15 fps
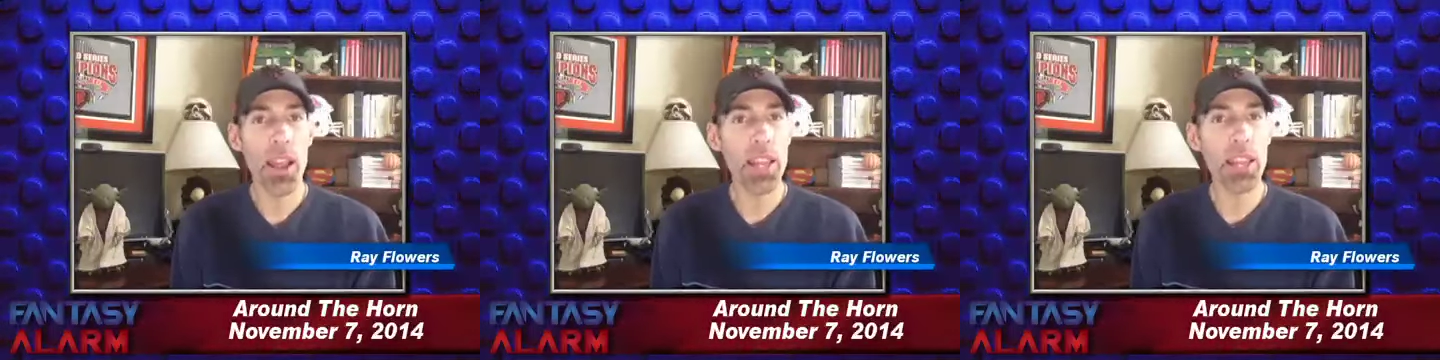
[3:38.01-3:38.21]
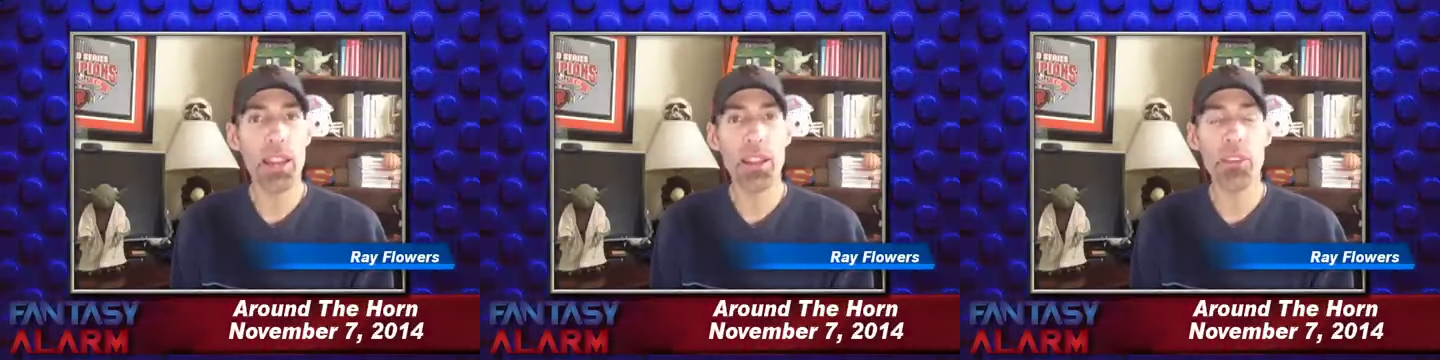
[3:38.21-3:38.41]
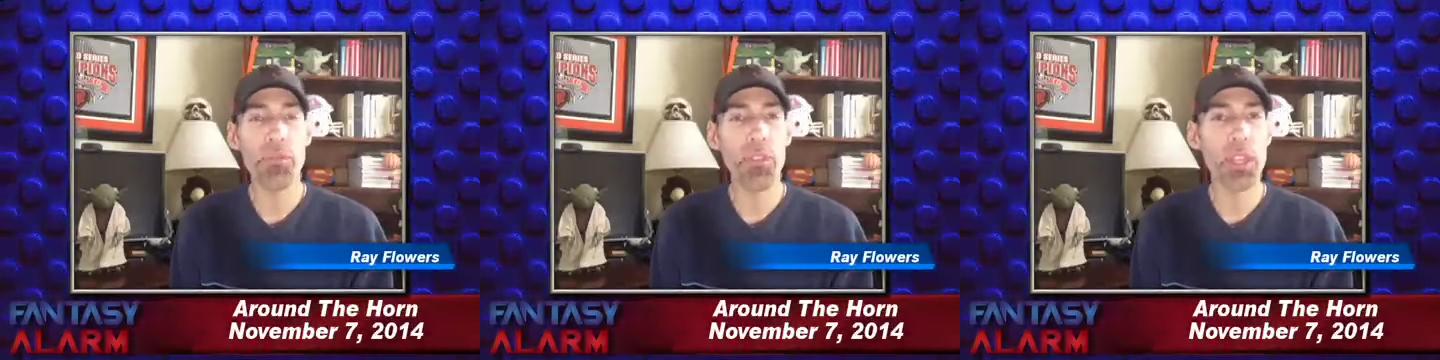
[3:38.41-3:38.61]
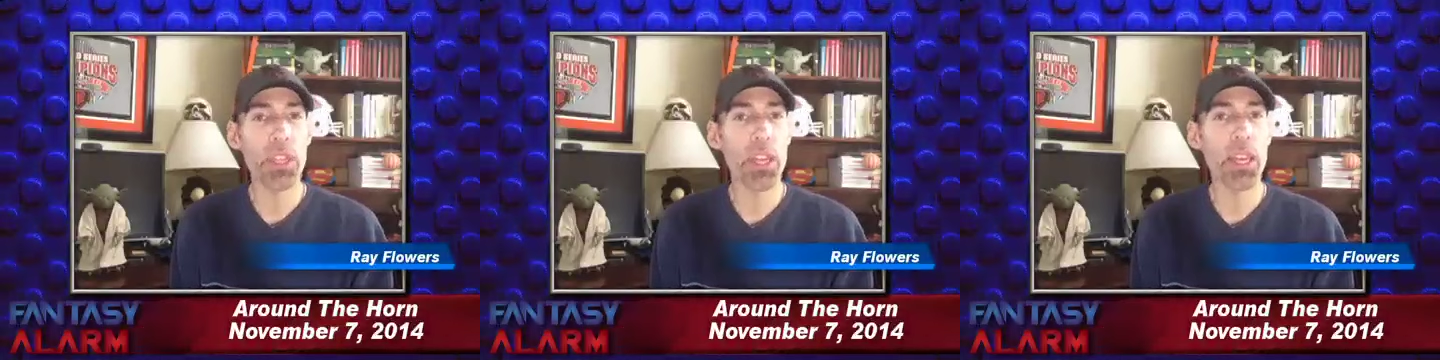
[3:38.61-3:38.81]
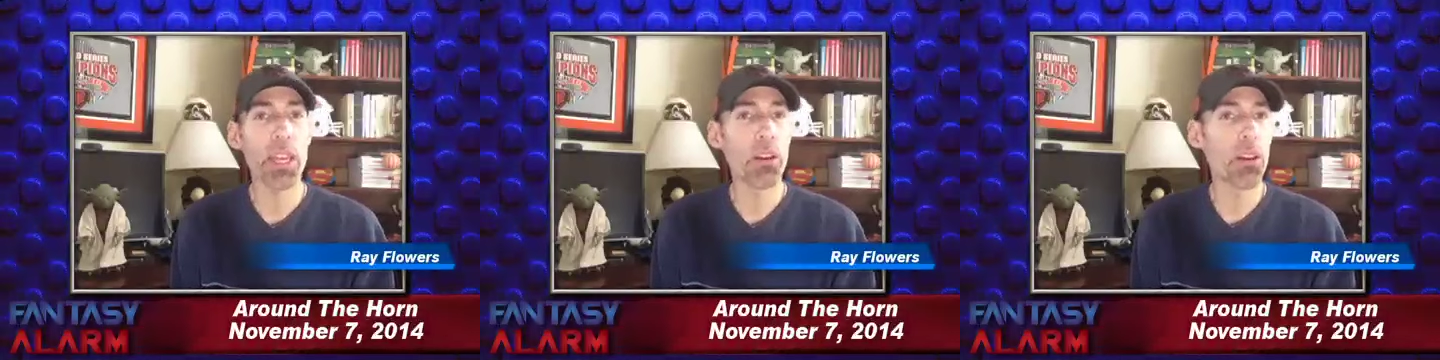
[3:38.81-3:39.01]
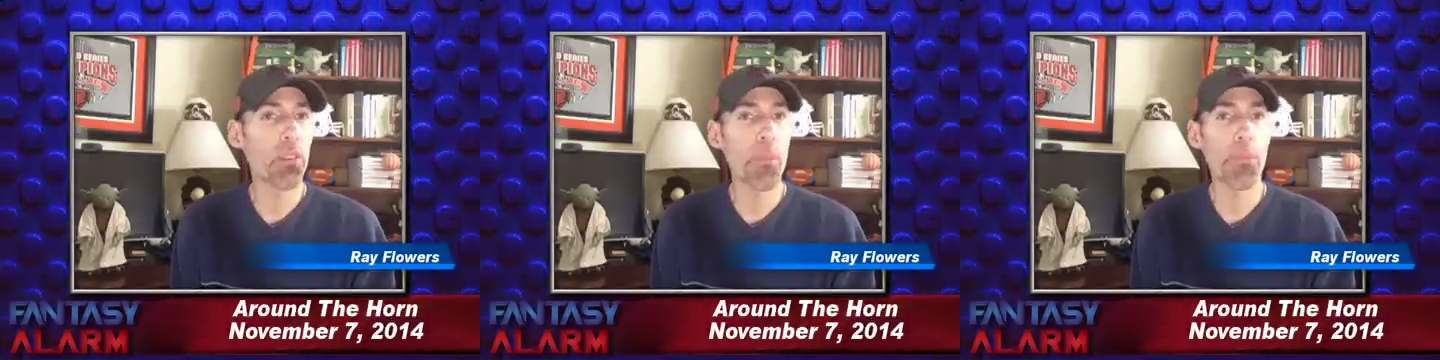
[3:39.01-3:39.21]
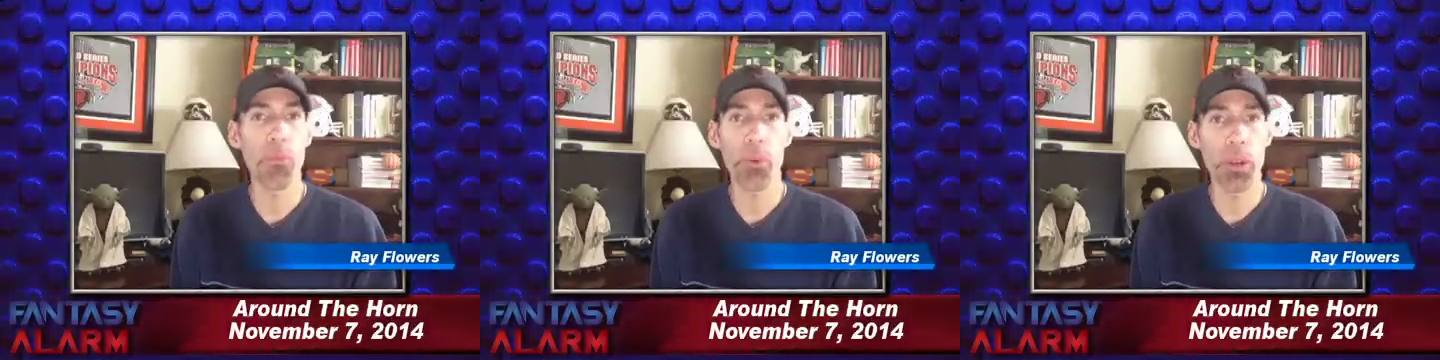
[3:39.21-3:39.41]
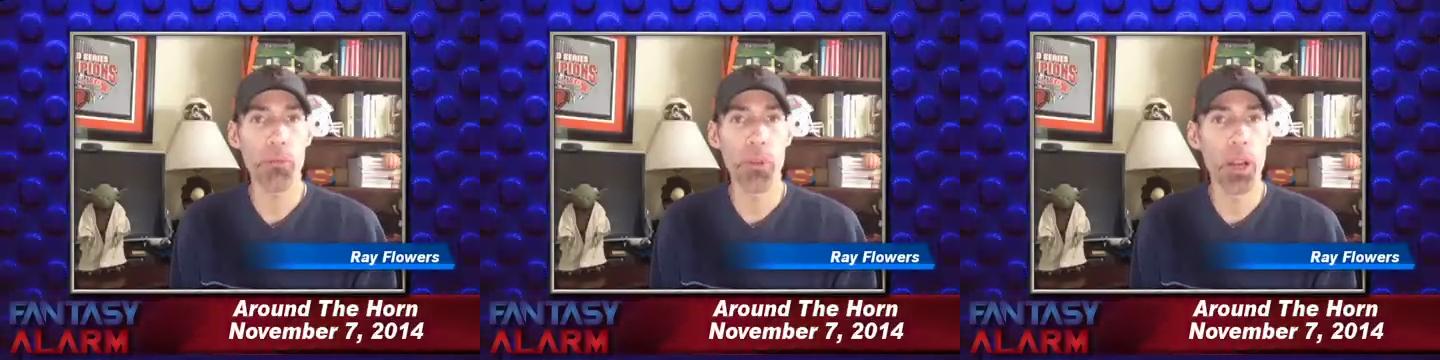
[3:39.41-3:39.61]
And then in the 5th inning, he'll give up
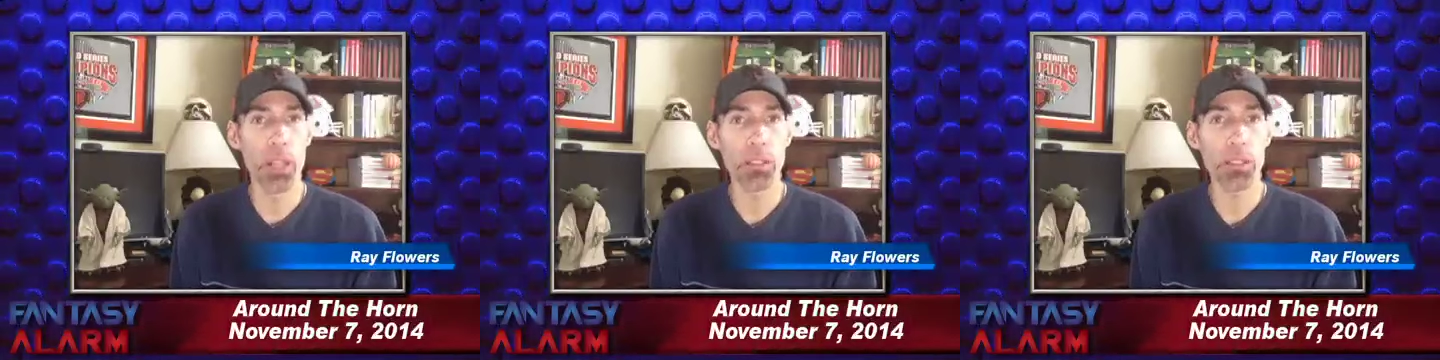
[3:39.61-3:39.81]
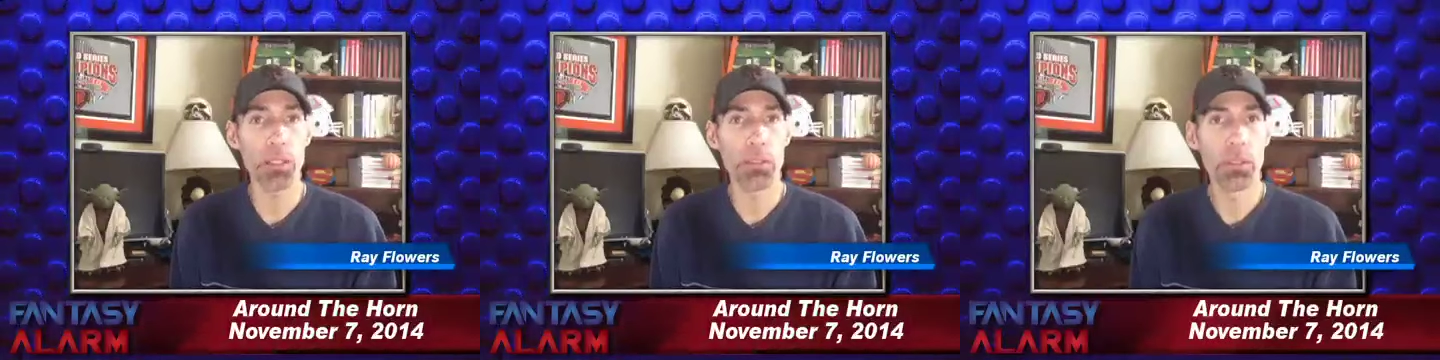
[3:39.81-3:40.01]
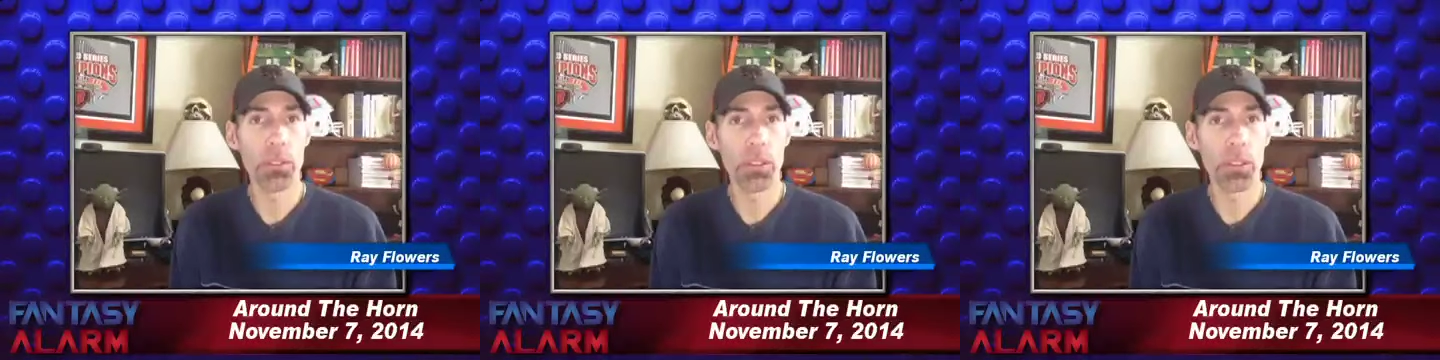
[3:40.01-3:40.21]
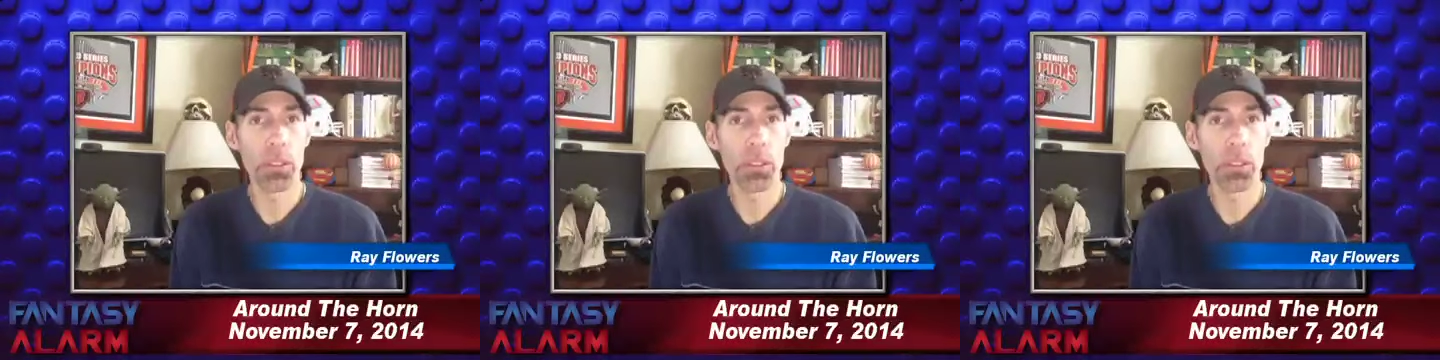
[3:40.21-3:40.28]
3 runs.